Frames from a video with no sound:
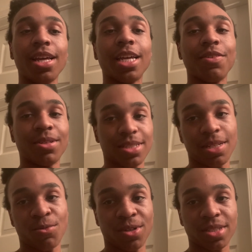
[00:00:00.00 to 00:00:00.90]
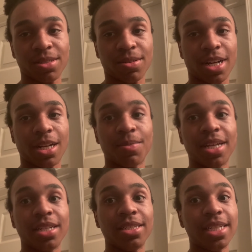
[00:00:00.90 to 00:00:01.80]
If you want to see more, subscribe,
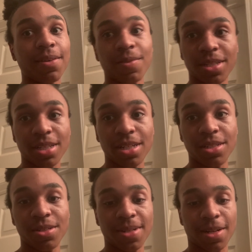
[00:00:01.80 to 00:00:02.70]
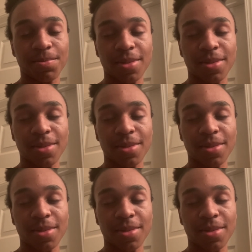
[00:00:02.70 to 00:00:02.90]
and definitely do not